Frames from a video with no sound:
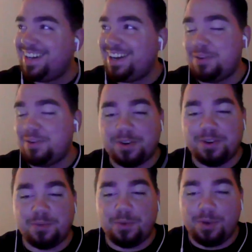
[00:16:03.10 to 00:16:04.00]
I would
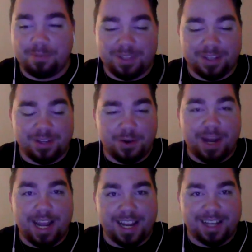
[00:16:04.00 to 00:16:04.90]
have whooped your
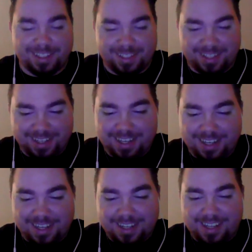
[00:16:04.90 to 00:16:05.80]
ass.
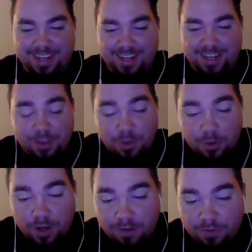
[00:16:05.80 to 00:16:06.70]

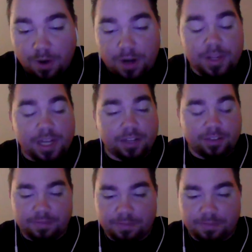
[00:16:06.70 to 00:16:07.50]
4-0, yes.